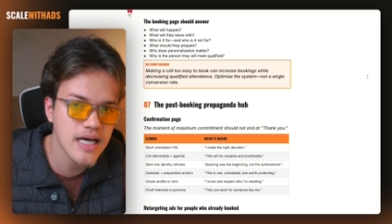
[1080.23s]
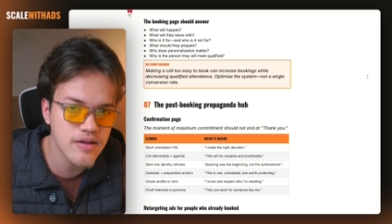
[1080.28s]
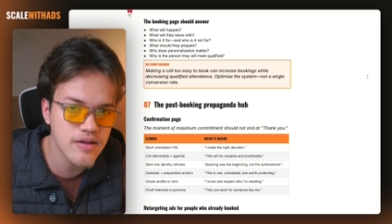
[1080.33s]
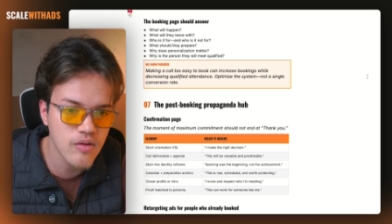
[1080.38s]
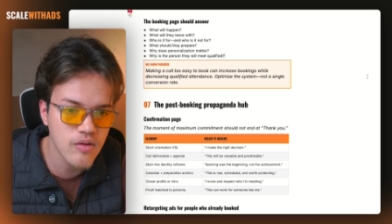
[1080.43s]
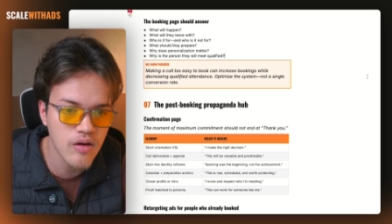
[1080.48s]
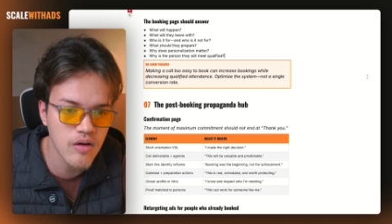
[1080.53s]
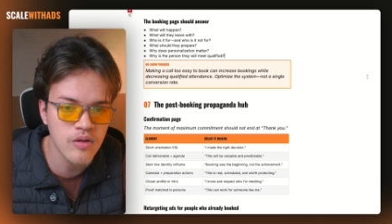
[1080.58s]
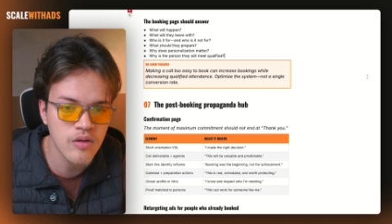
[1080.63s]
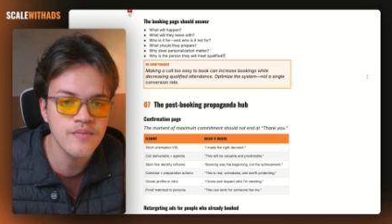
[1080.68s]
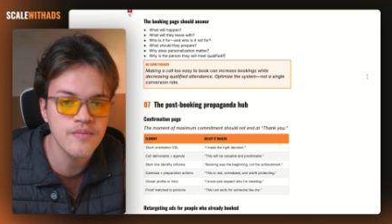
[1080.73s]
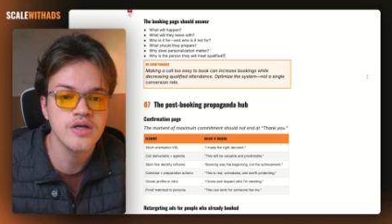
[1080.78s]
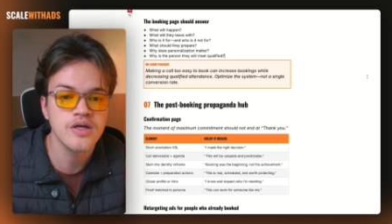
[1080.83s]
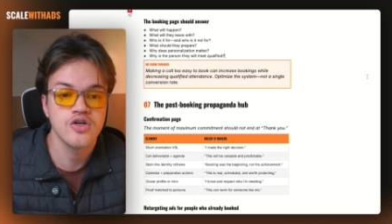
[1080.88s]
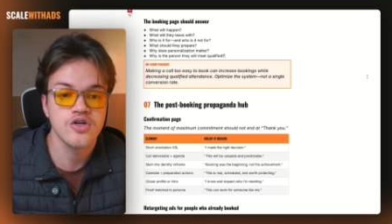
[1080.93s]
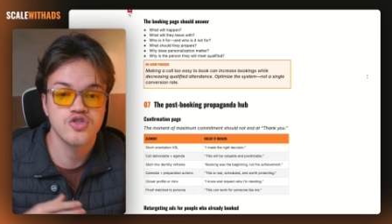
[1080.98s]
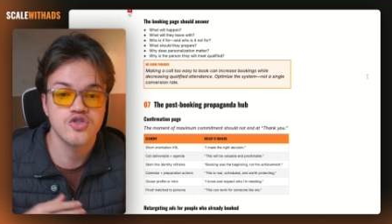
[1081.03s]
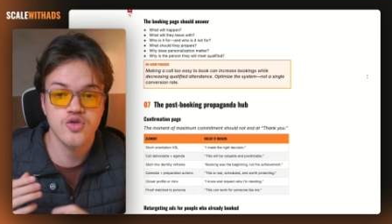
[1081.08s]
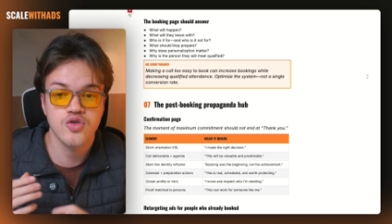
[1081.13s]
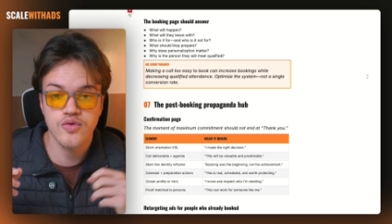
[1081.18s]
the call,
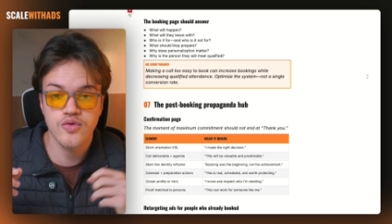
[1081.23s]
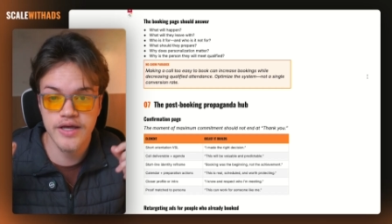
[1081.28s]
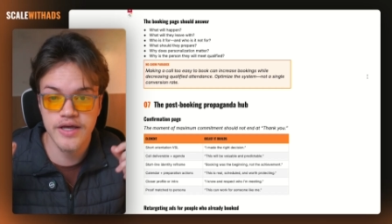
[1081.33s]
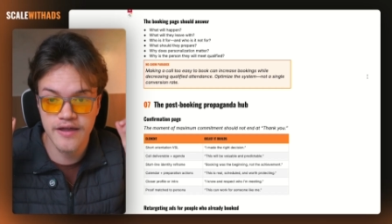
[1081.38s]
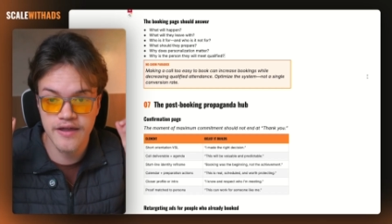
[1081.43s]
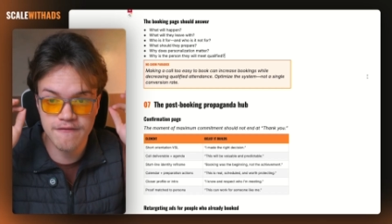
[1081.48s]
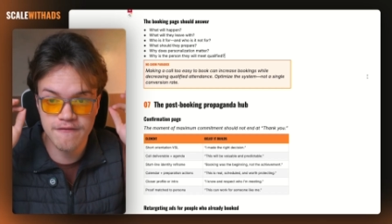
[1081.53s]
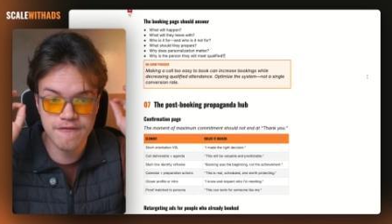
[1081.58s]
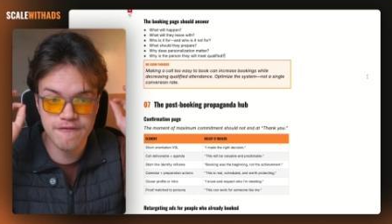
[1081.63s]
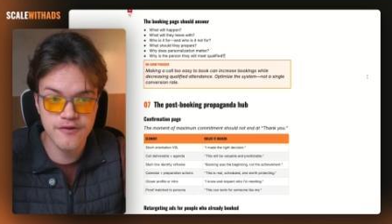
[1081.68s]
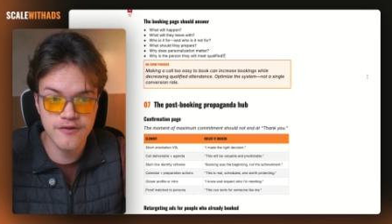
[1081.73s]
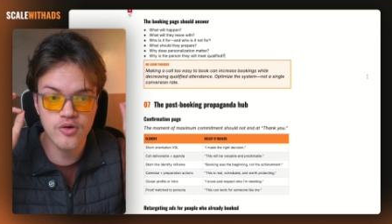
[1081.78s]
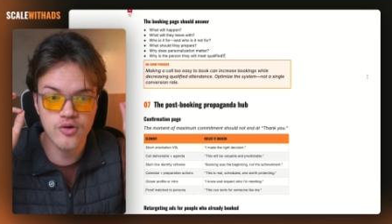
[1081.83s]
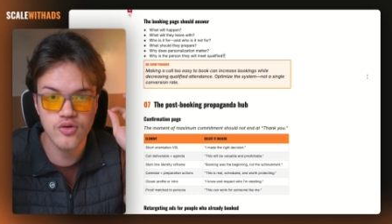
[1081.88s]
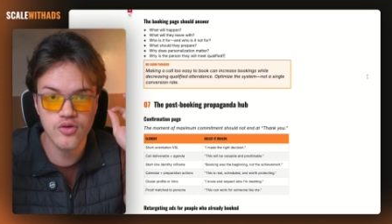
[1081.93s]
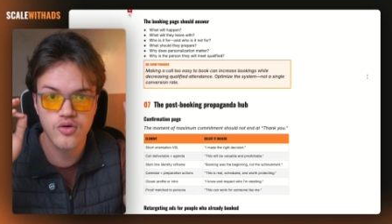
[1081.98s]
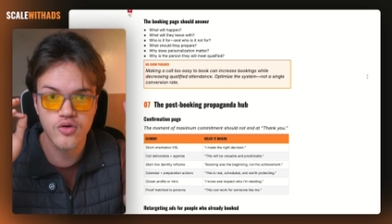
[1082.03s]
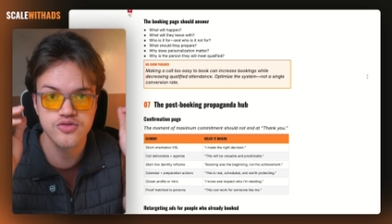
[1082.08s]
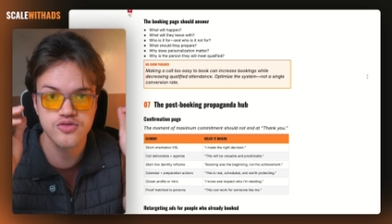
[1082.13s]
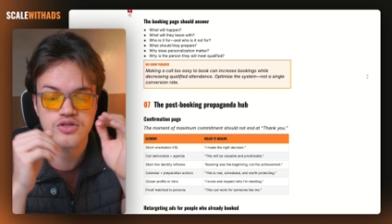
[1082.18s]
so they can feel
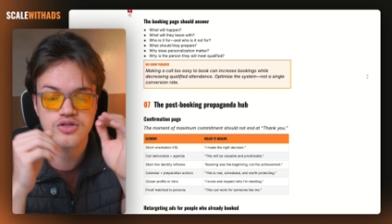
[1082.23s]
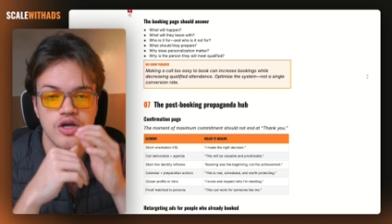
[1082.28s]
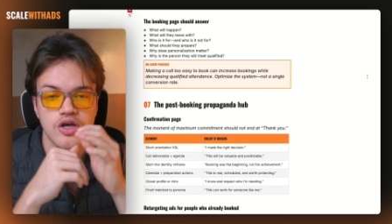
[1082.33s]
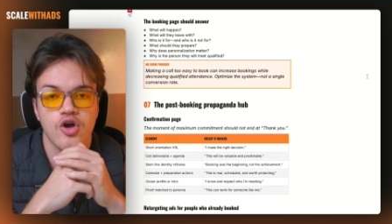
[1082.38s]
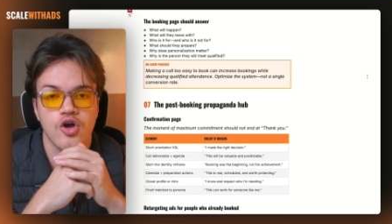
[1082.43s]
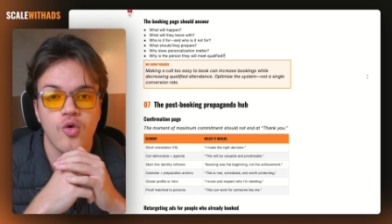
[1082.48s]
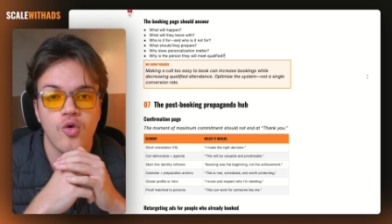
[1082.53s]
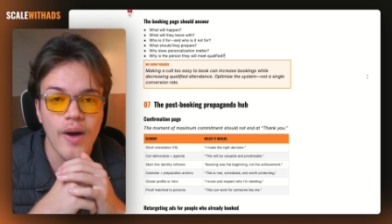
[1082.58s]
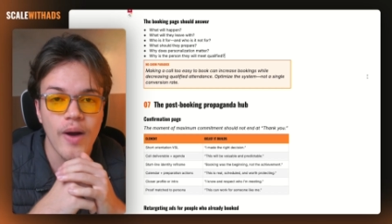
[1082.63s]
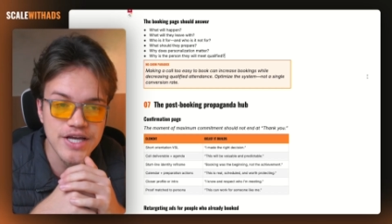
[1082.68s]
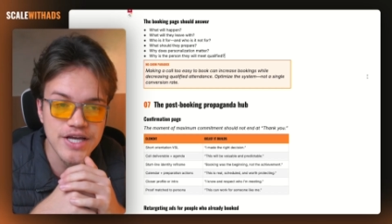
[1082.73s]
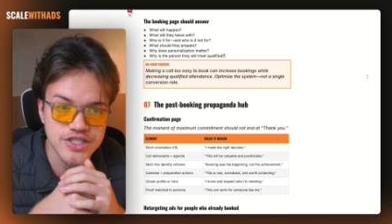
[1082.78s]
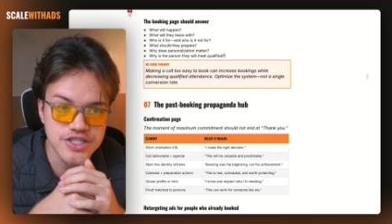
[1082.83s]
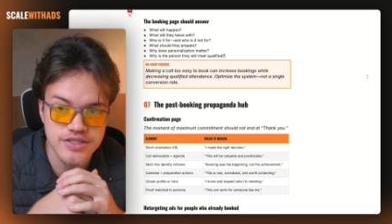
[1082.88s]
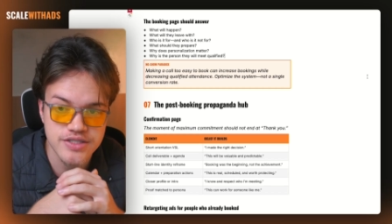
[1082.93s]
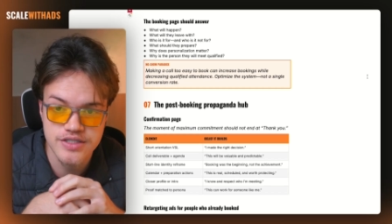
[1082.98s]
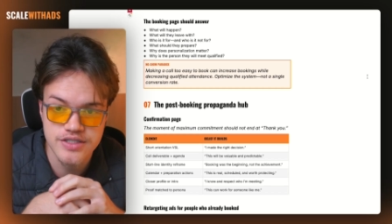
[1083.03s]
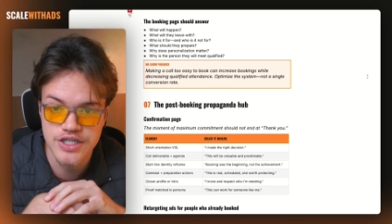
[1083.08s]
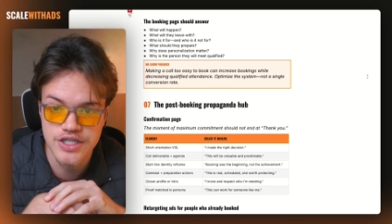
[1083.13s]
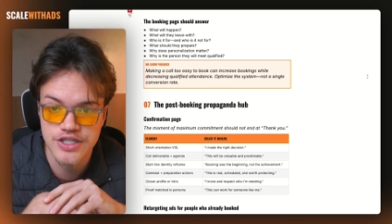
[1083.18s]
those
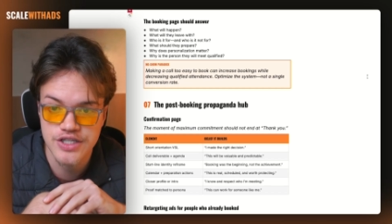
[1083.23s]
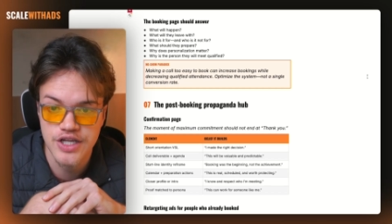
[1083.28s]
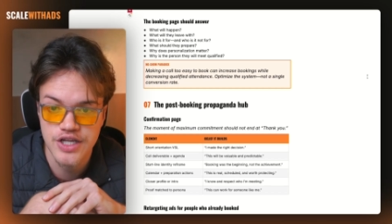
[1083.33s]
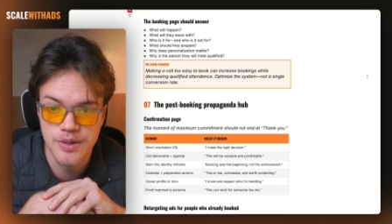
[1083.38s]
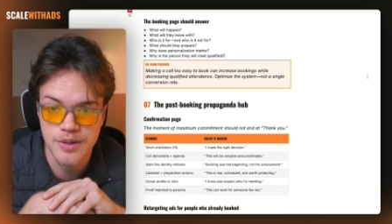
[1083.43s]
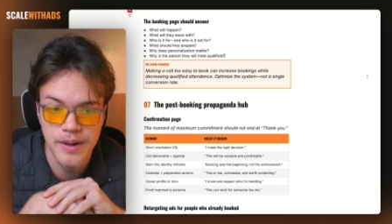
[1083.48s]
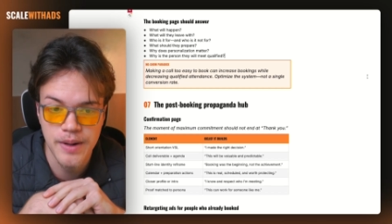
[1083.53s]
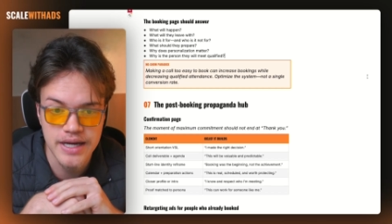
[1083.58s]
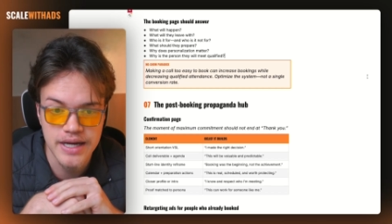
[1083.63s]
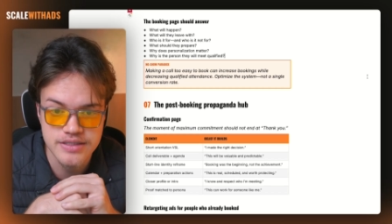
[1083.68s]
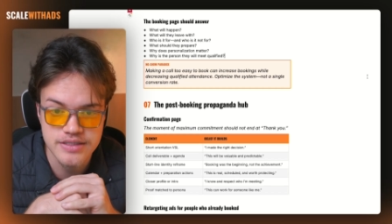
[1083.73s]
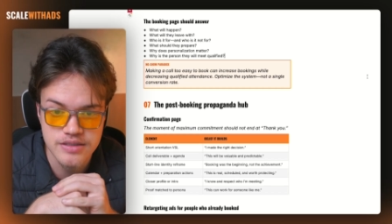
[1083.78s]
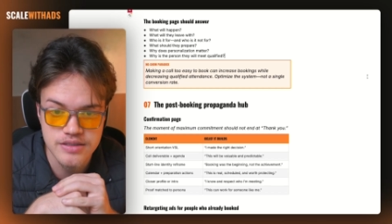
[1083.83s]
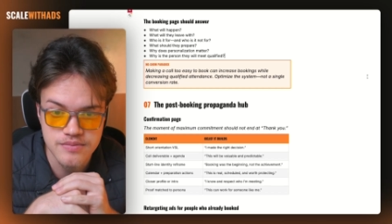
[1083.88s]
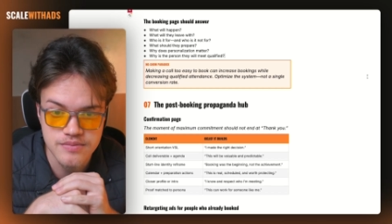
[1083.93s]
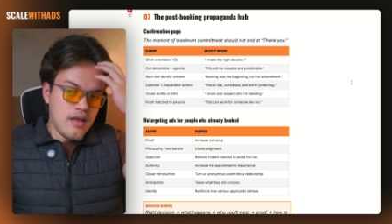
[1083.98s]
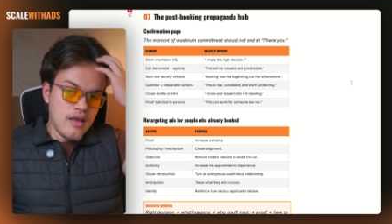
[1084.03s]
questions in their mind.